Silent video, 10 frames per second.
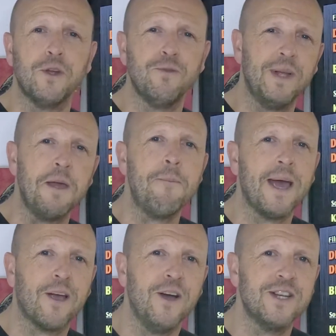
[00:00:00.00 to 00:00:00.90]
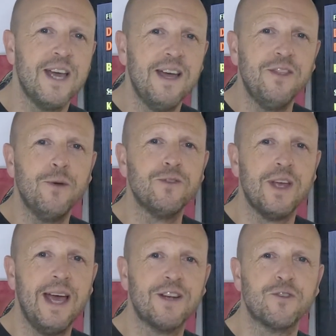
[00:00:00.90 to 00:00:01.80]
couldn't really pick out those
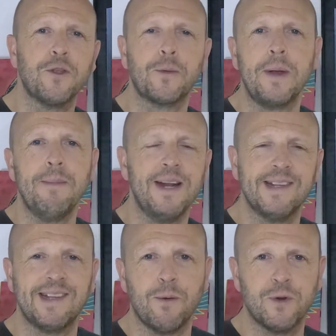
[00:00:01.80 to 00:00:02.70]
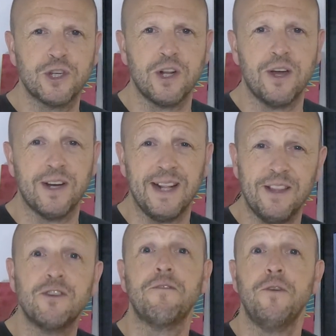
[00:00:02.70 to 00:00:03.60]
extra 3 minutes that were slotted in.
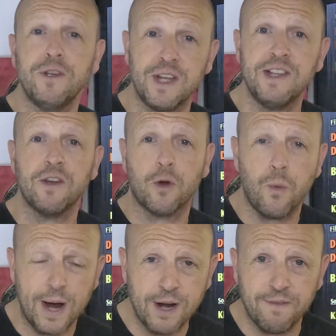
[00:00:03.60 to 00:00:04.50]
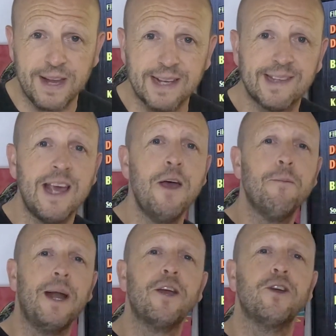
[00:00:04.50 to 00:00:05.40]
There's a few scenes that are quite obvious,
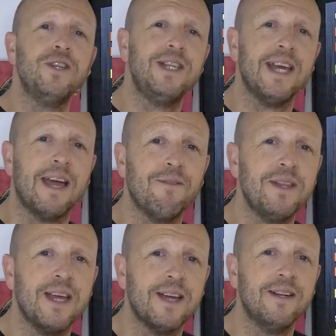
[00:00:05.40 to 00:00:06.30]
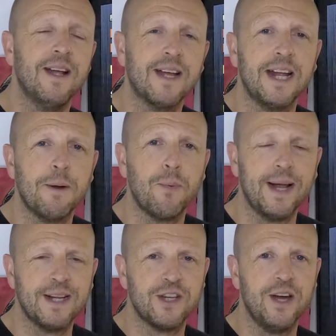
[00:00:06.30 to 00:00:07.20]
but I couldn't take everything and kind of break it